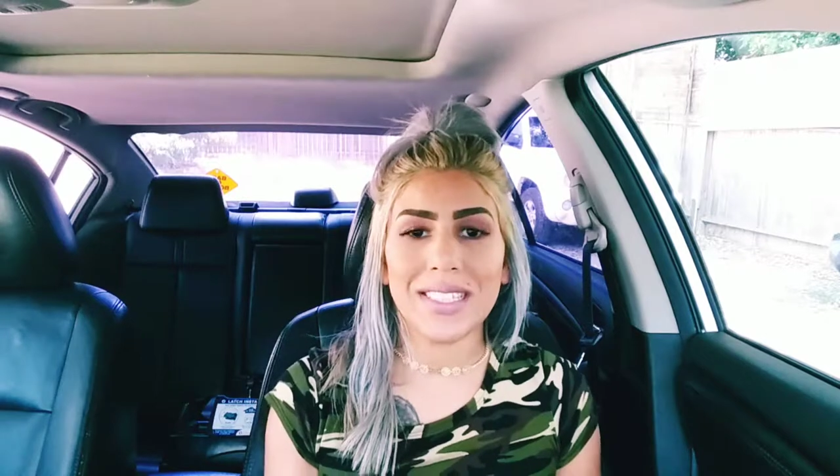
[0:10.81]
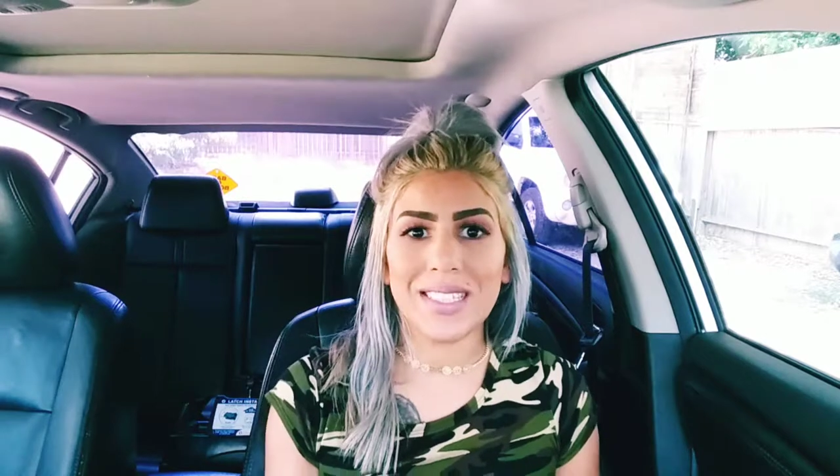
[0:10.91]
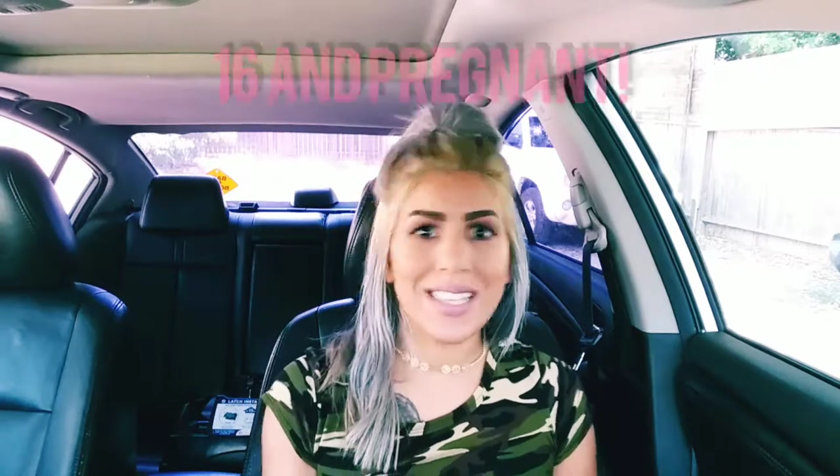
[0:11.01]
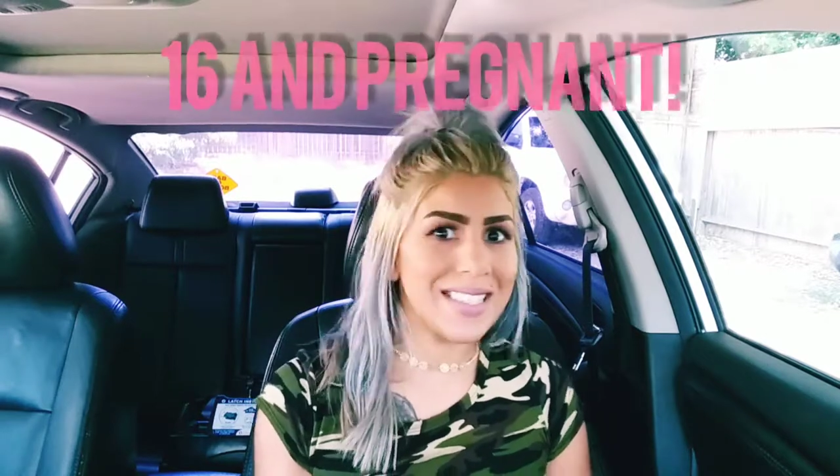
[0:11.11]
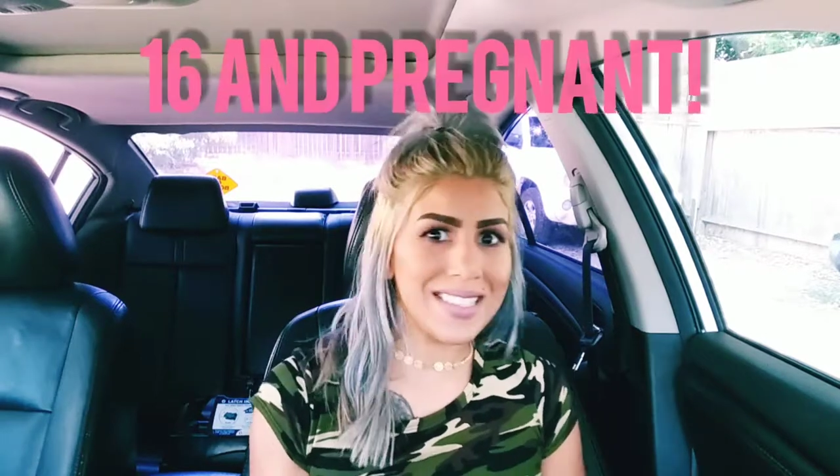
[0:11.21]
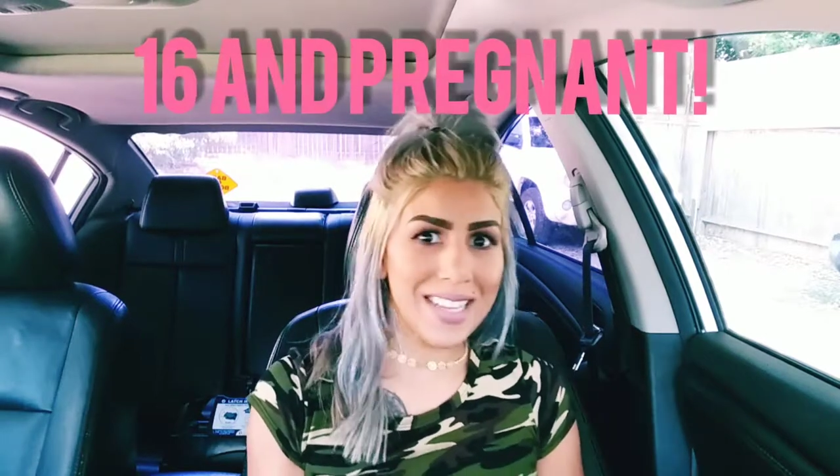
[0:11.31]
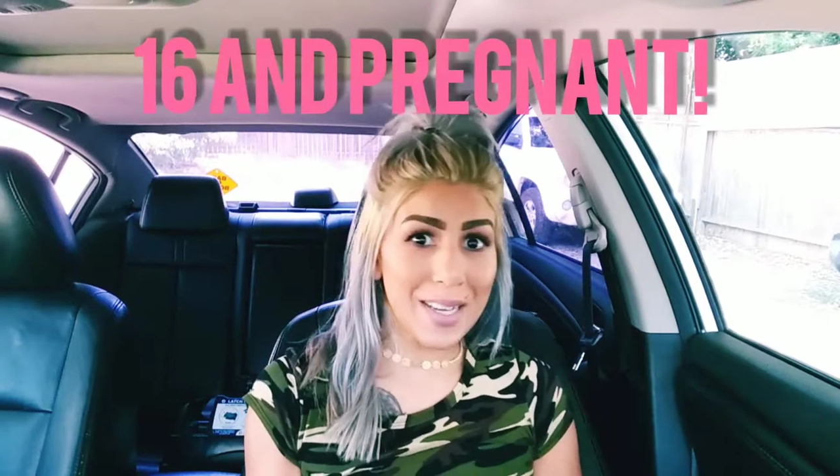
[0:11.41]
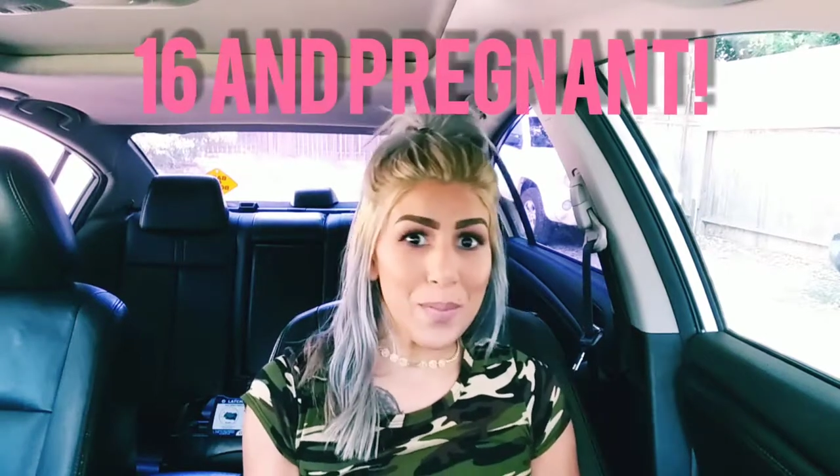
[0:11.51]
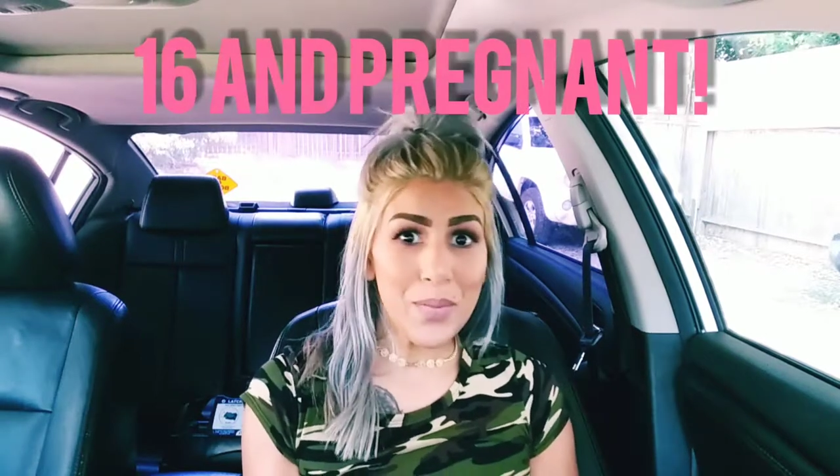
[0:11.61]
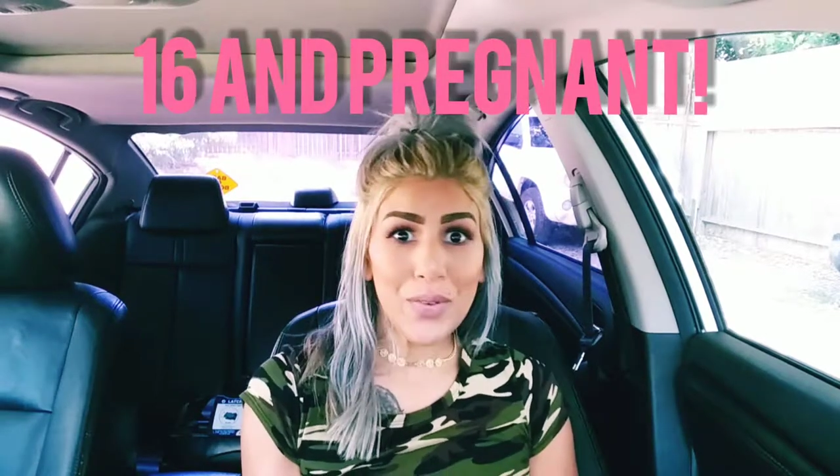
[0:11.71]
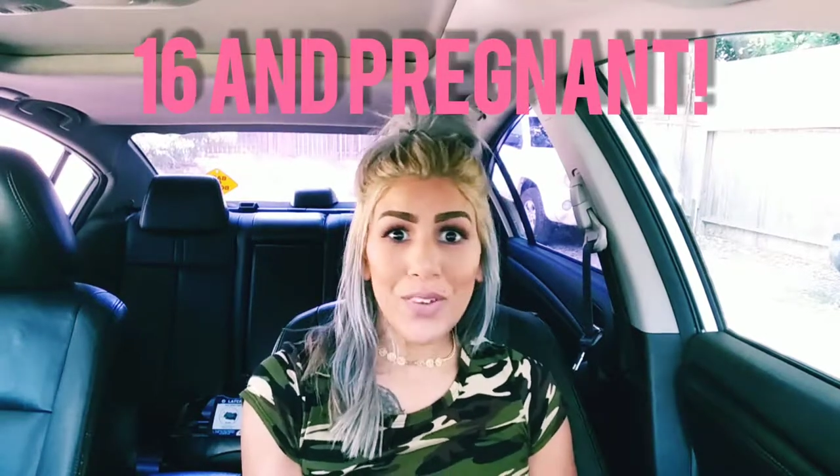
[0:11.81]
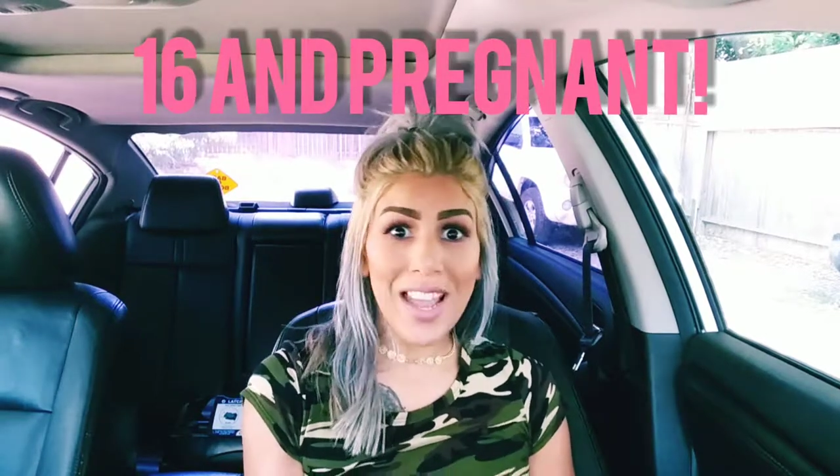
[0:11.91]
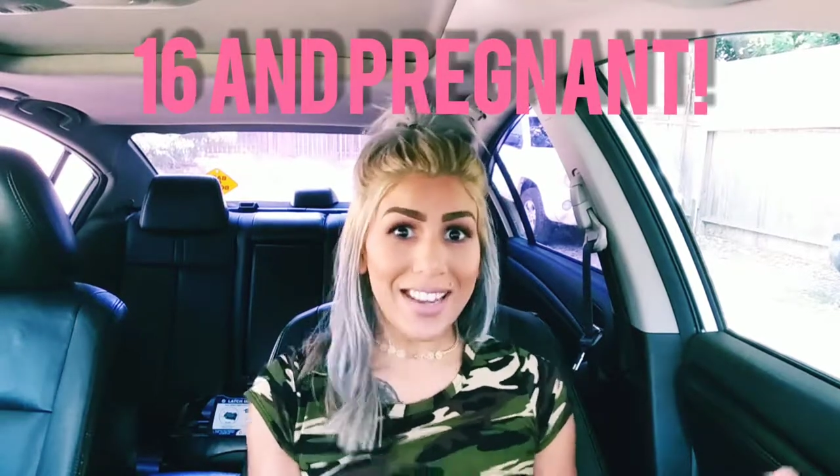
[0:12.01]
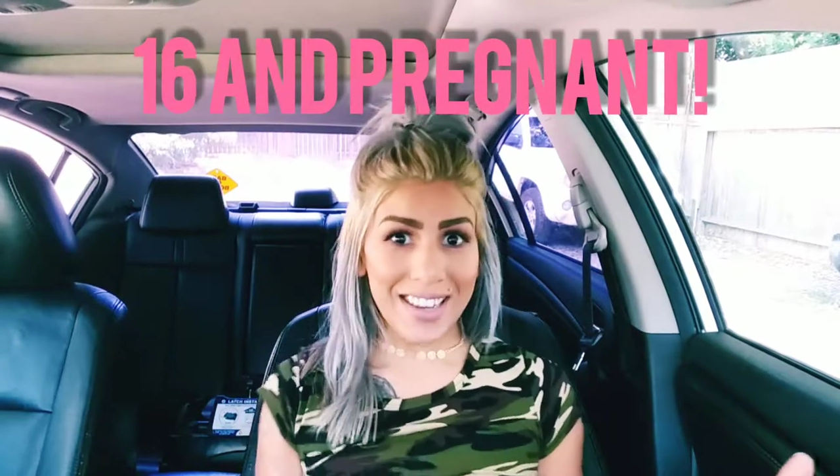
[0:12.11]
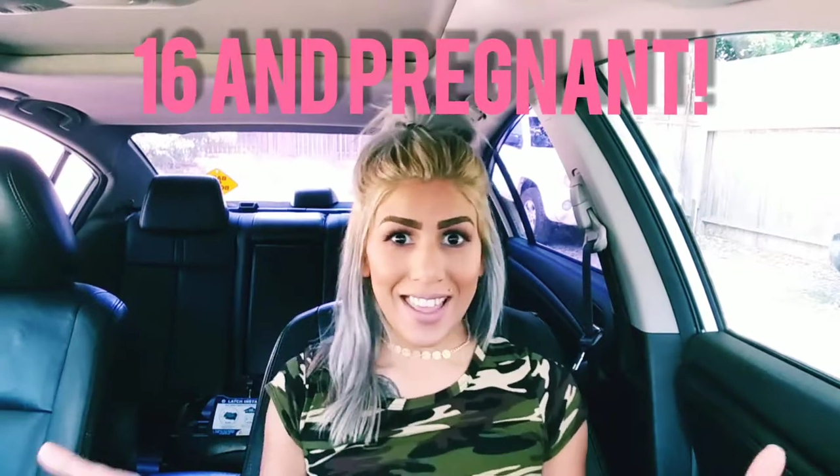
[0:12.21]
16 and
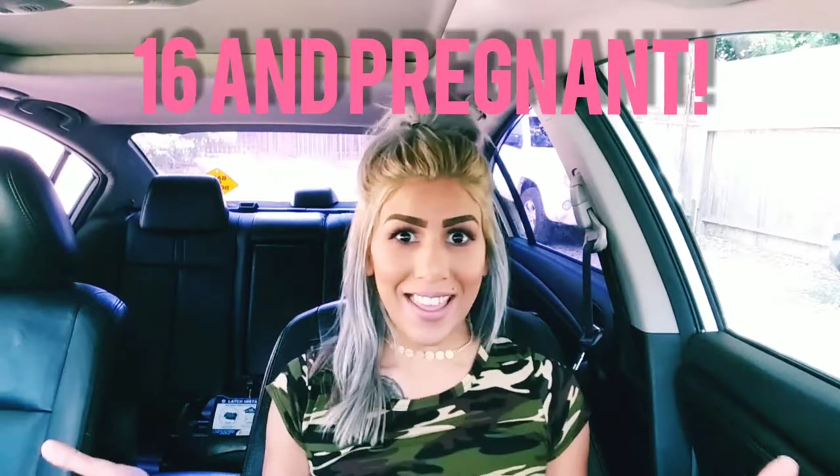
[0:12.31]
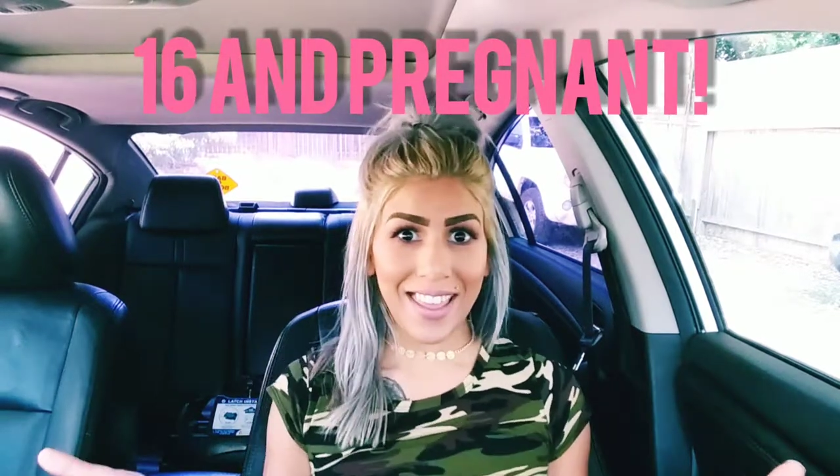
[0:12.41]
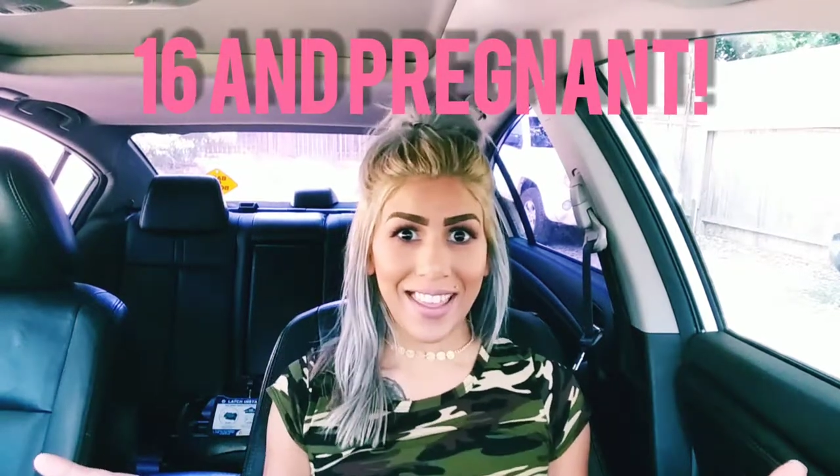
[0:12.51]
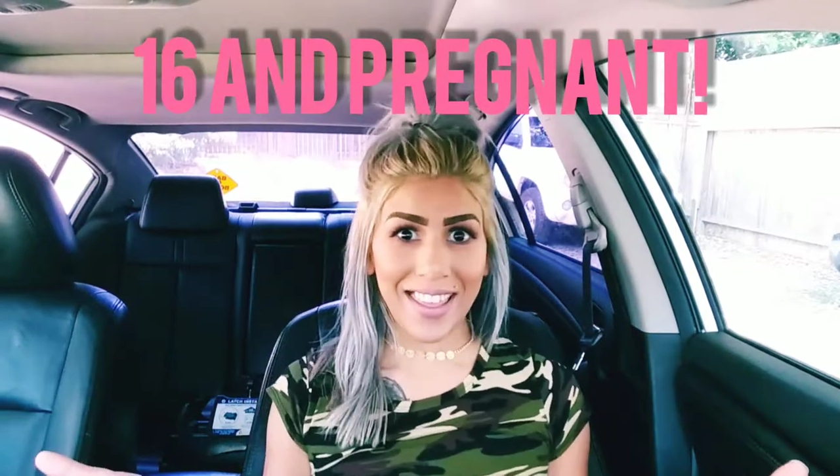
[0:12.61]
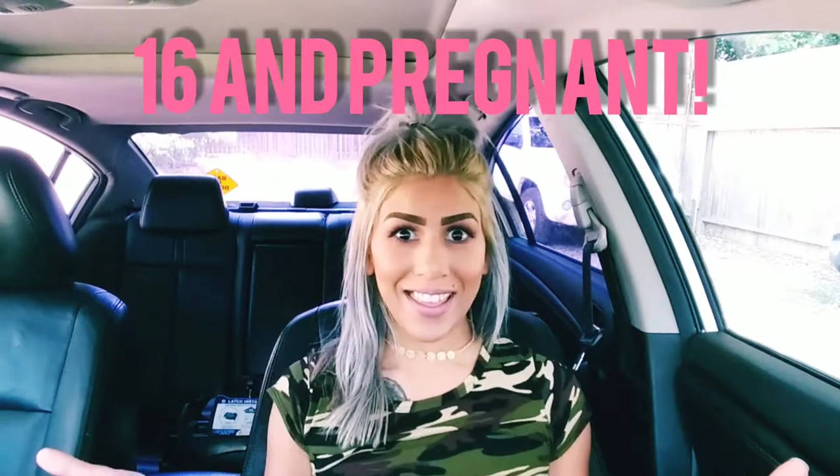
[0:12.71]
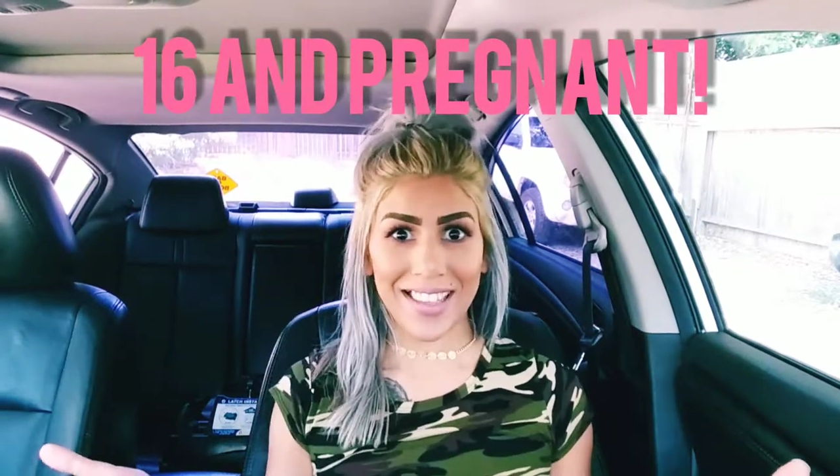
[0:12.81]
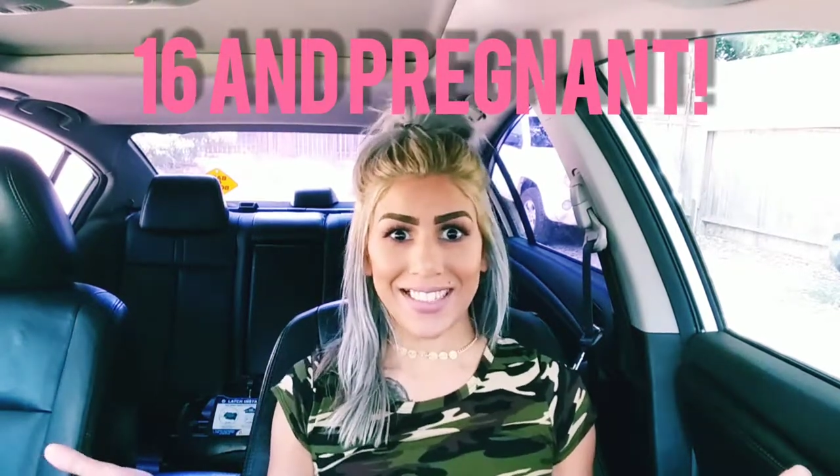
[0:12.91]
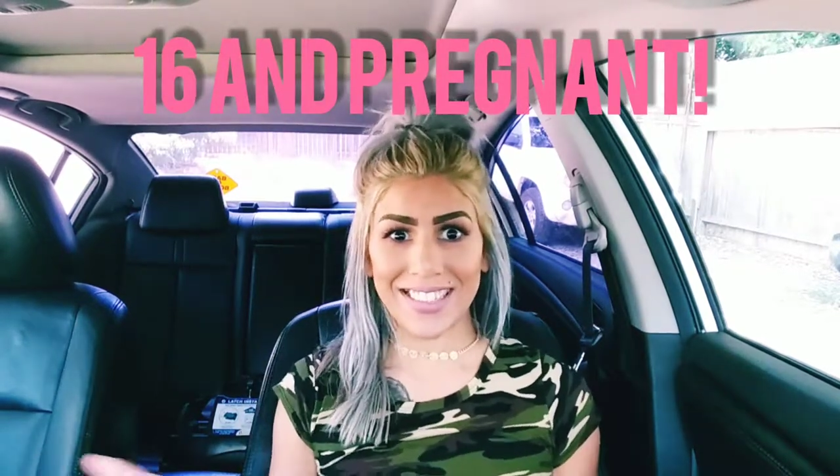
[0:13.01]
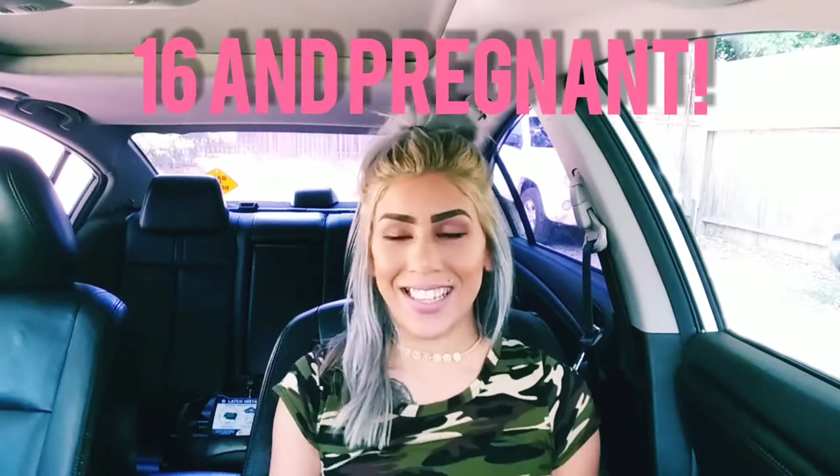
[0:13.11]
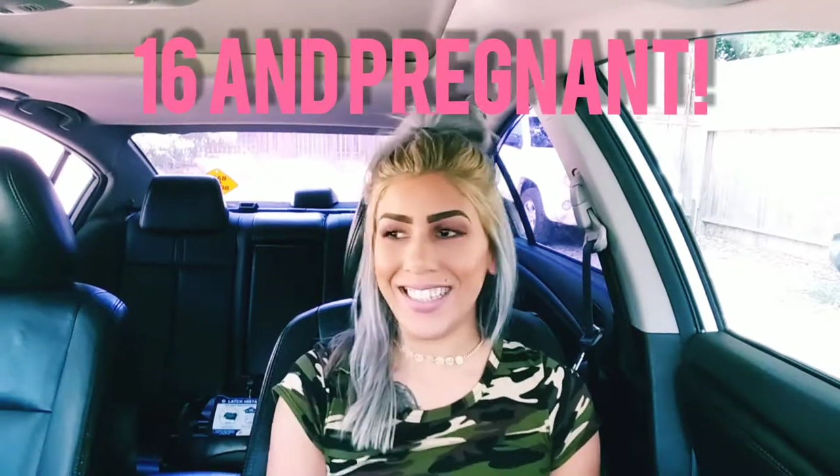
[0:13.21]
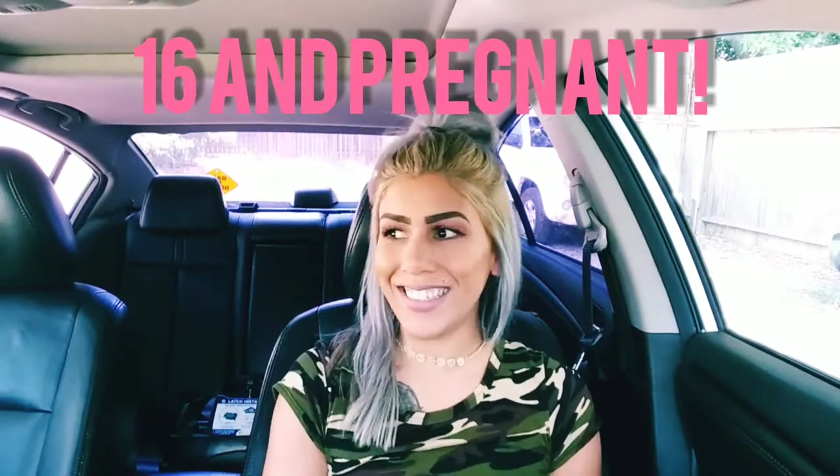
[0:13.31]
pregnant,